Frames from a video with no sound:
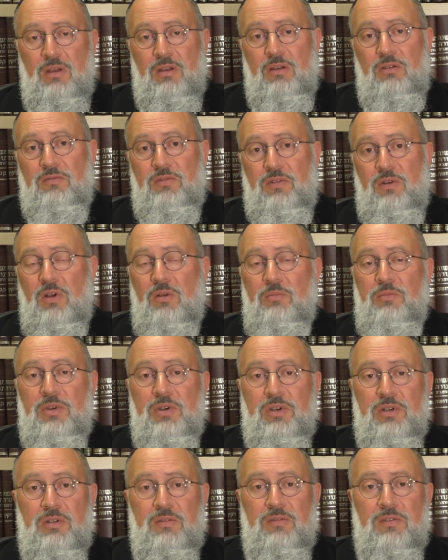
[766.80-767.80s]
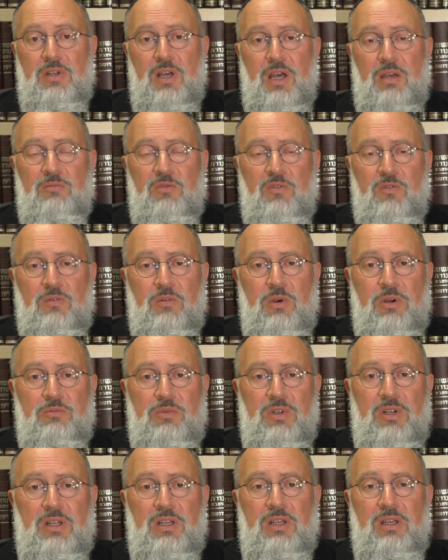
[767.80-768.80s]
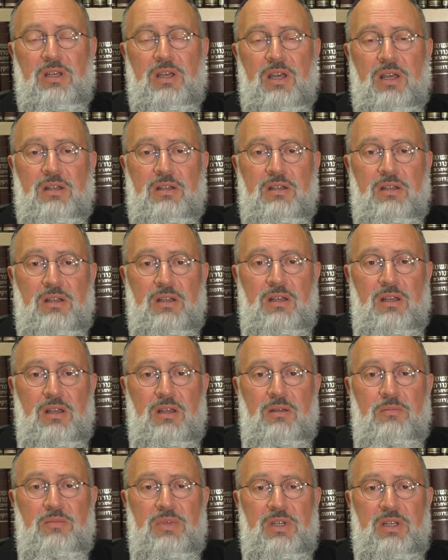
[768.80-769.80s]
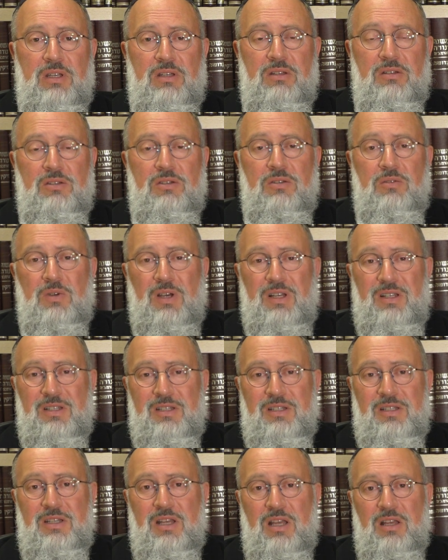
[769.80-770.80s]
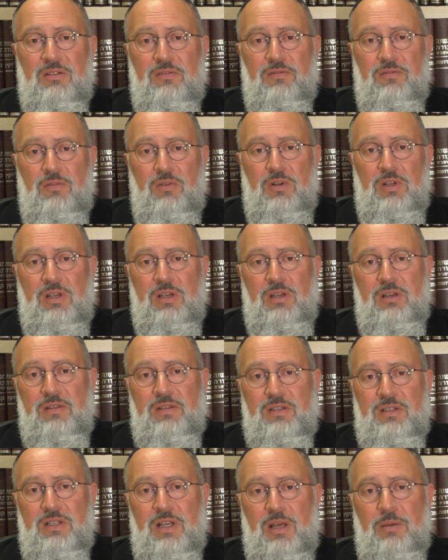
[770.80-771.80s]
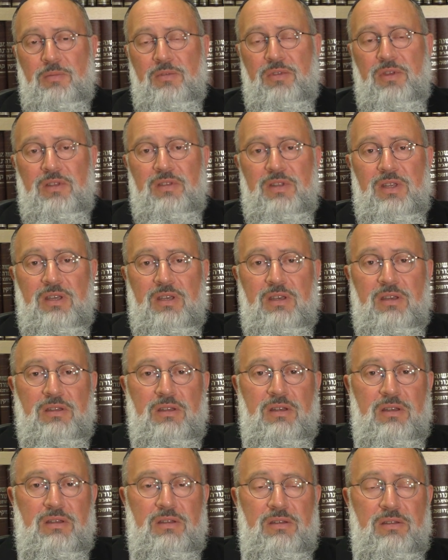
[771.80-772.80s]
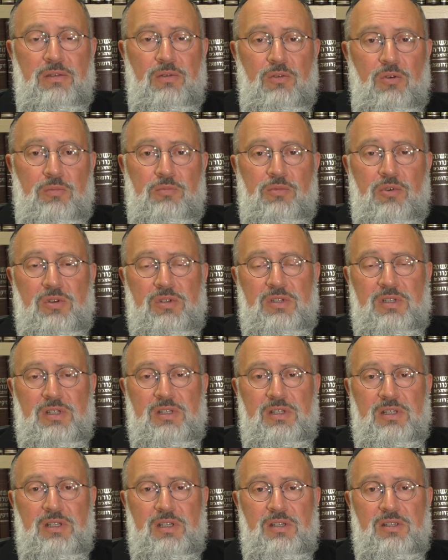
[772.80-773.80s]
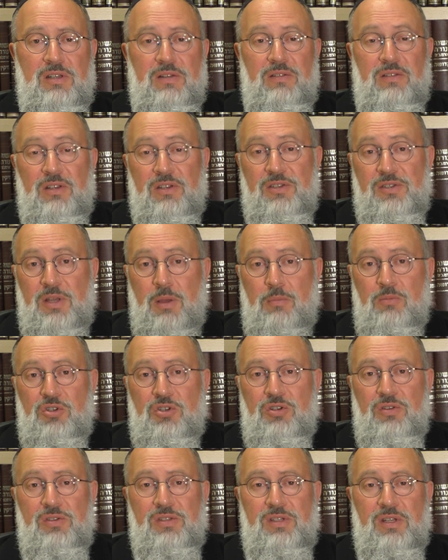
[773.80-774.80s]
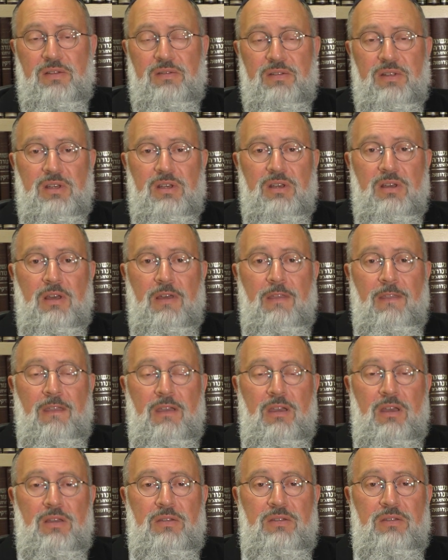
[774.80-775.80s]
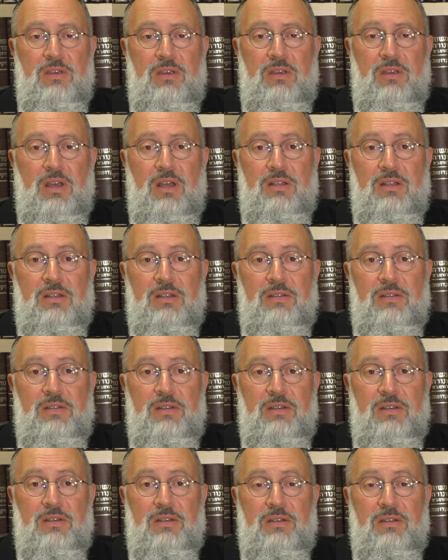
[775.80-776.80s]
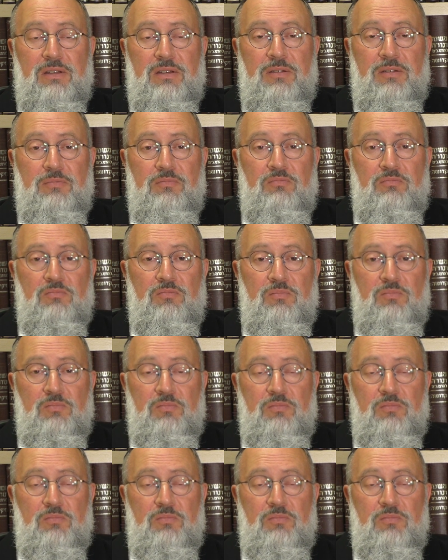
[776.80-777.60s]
over a long period of time before one really can begin to understand fully the depth and the uh, thought processes and the assumptions and the the un- the um,